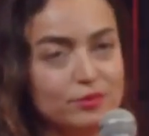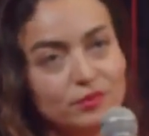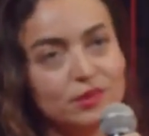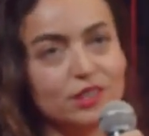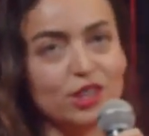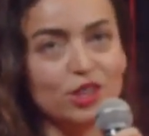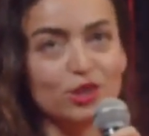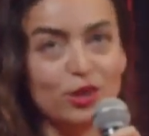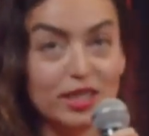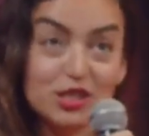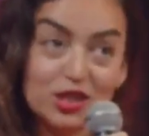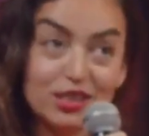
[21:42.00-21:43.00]
it's a good
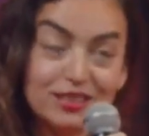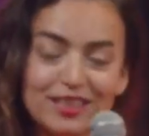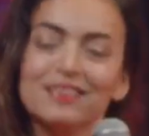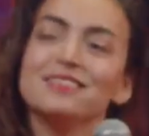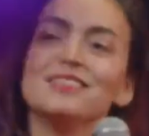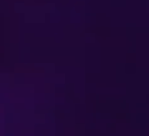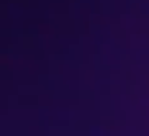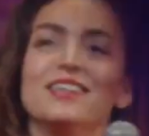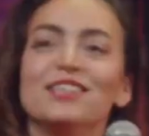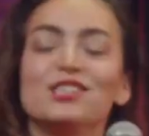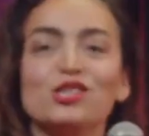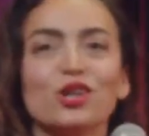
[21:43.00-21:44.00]
question.
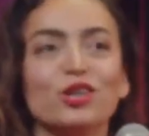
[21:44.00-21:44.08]
So,